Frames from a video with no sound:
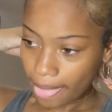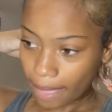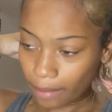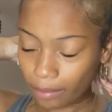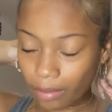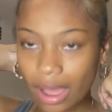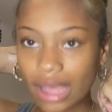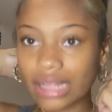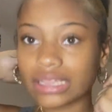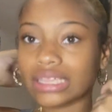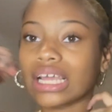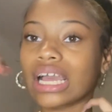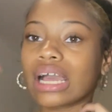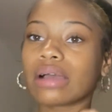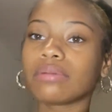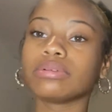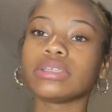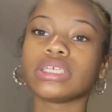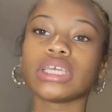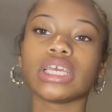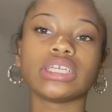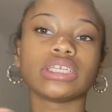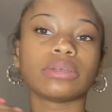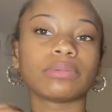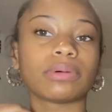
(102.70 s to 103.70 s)
I think I'm
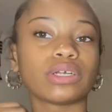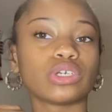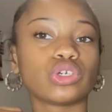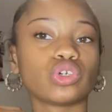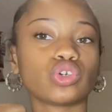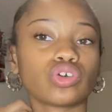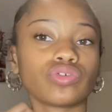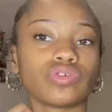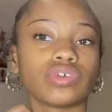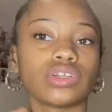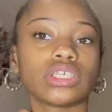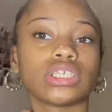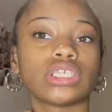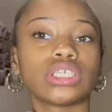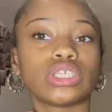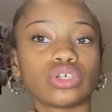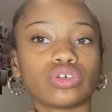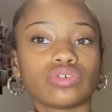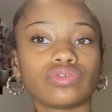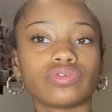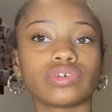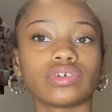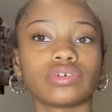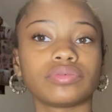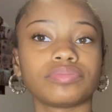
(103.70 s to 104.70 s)
changing my jewelry to
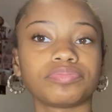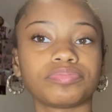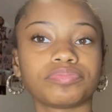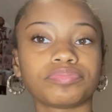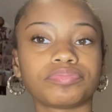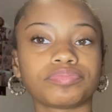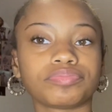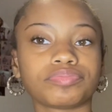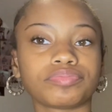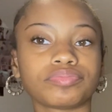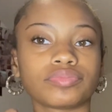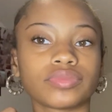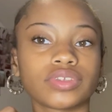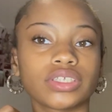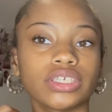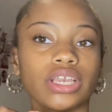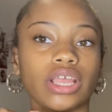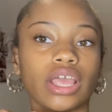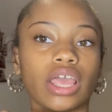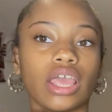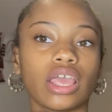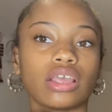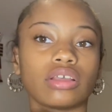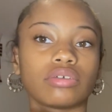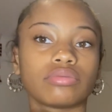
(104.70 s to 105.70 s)
silver today.